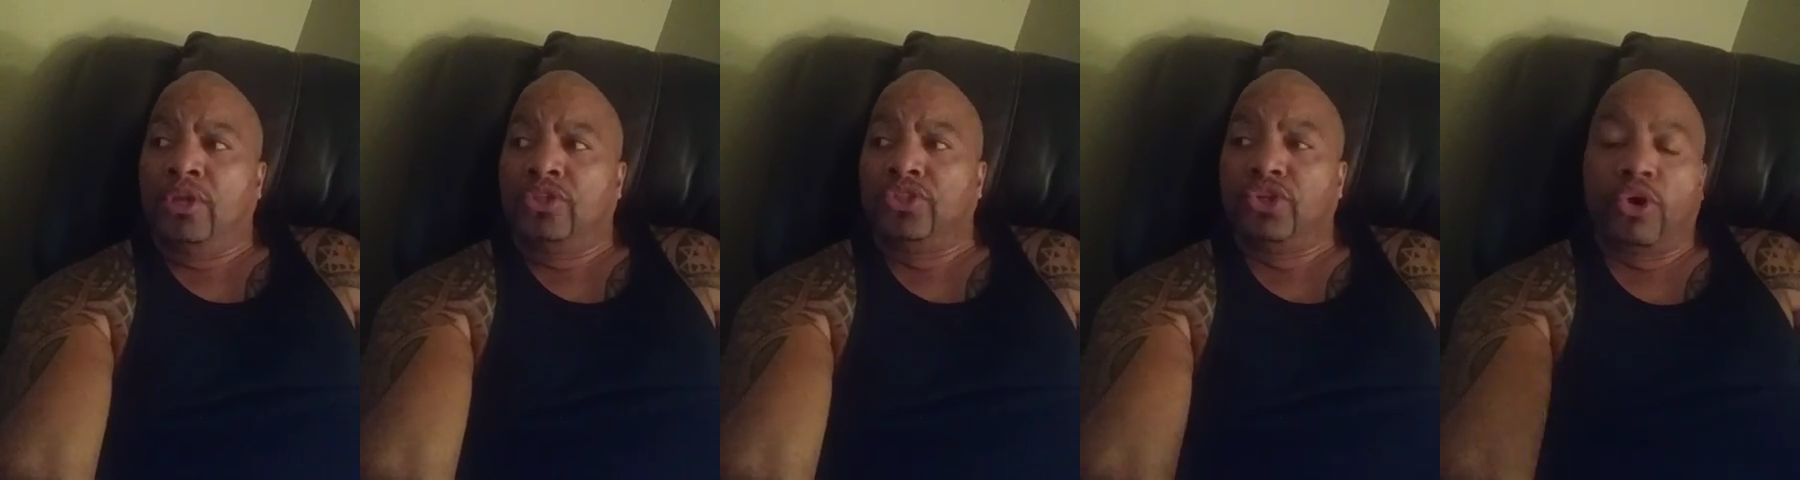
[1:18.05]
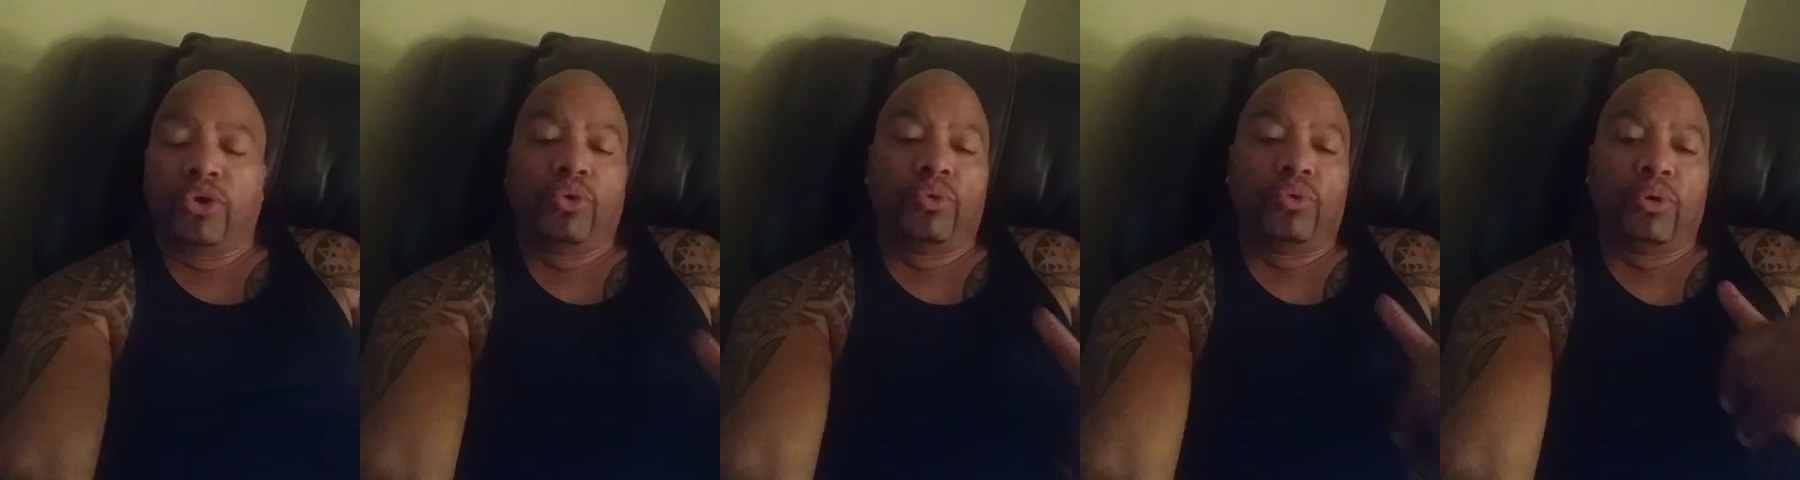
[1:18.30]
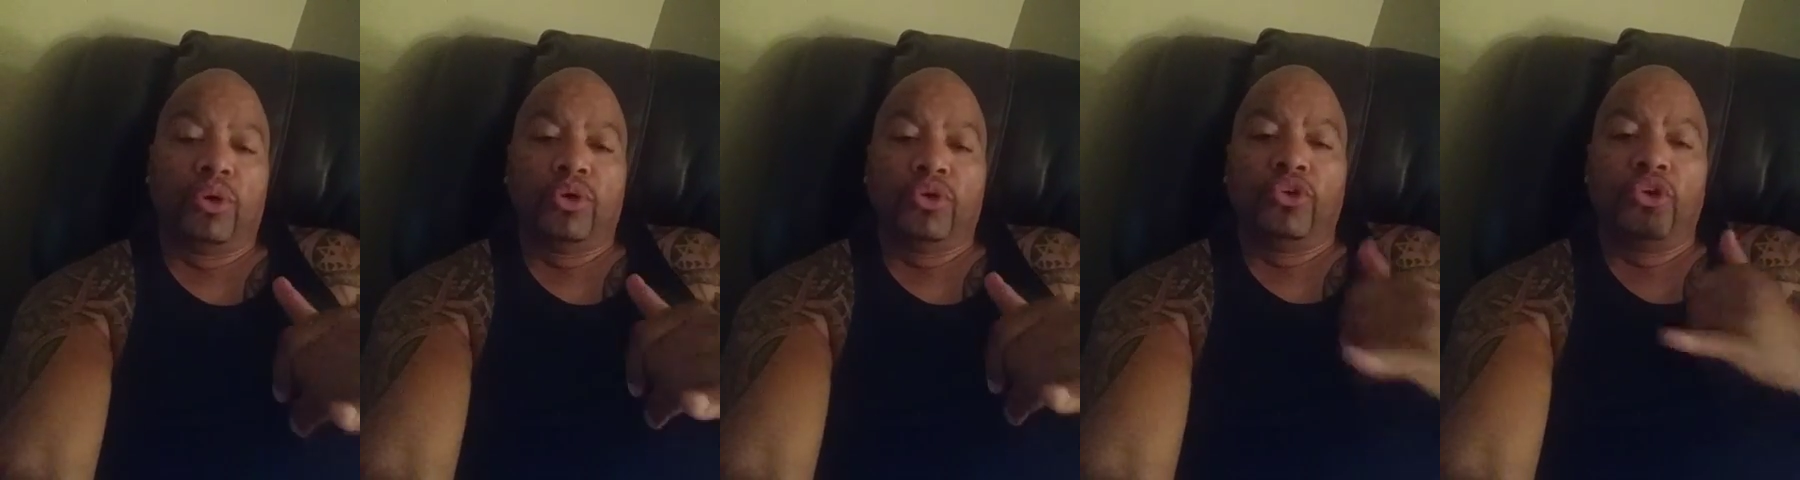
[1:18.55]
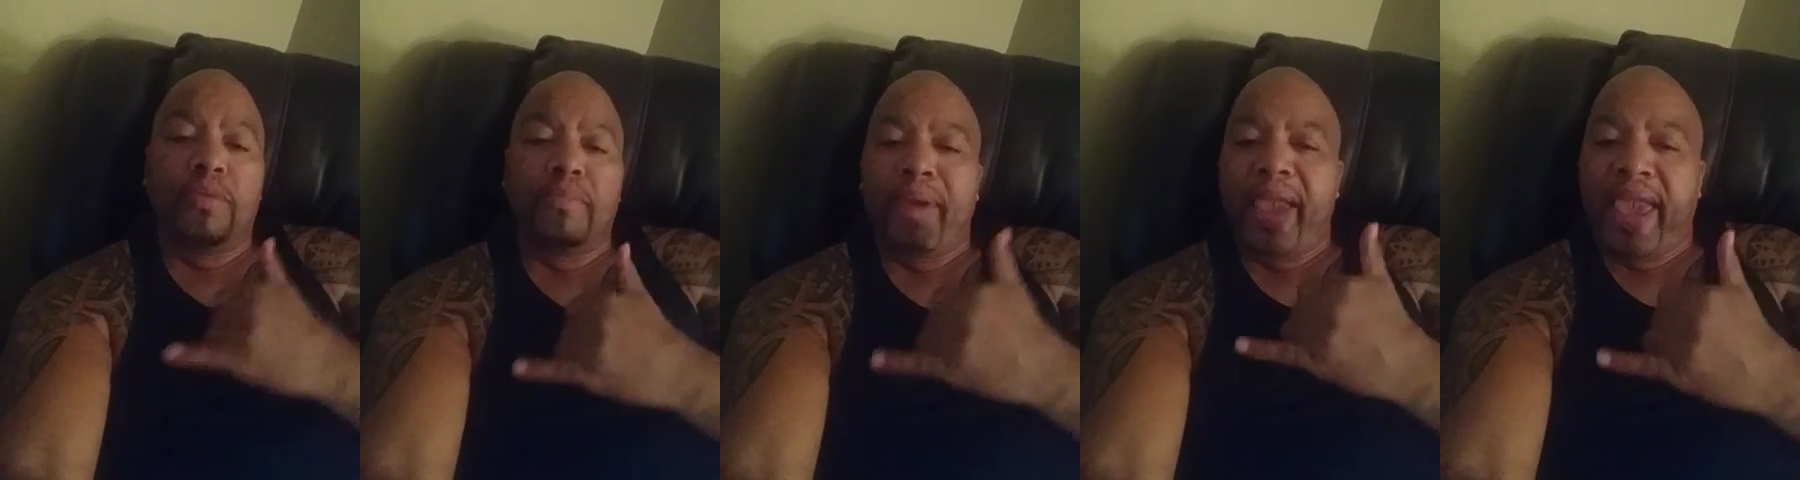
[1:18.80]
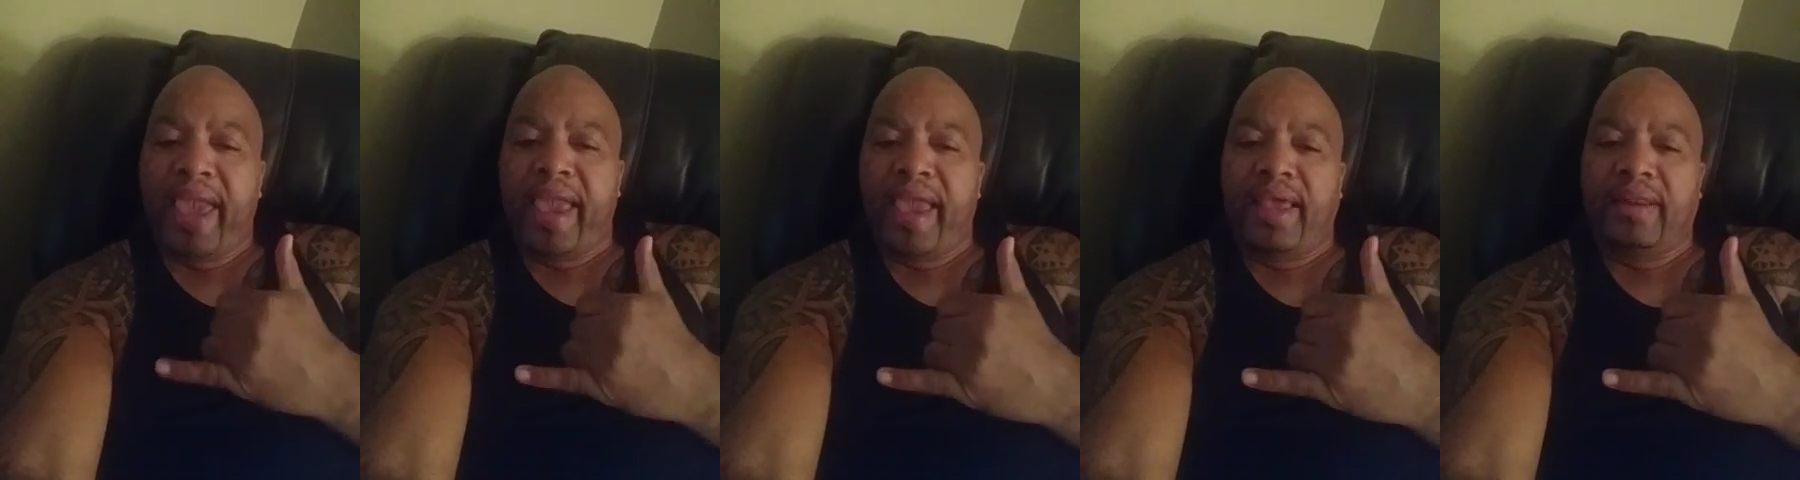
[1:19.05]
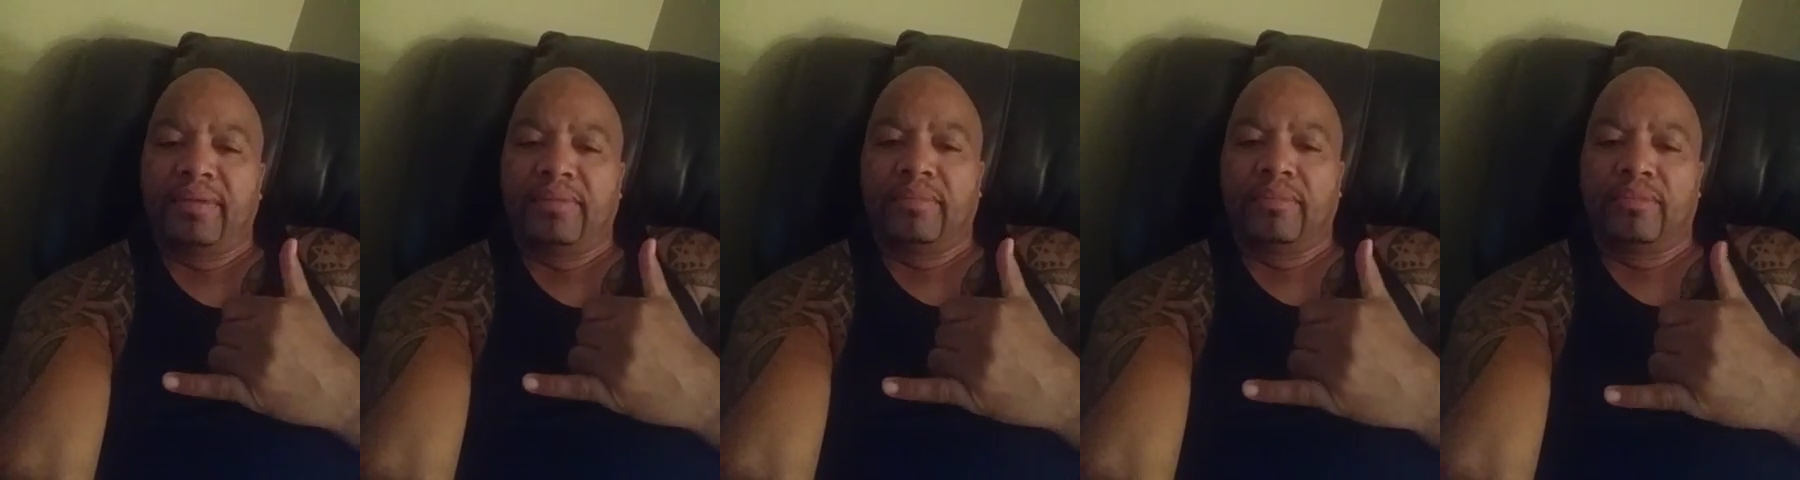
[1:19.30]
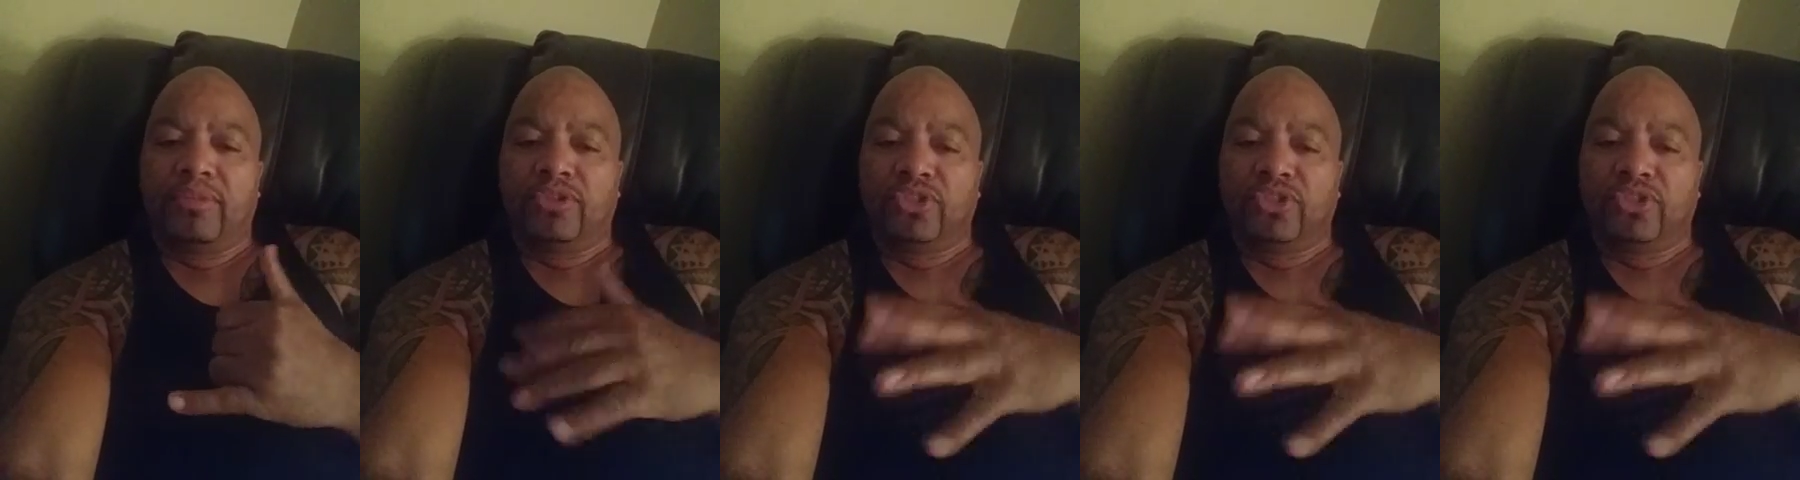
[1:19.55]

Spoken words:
So you're mad,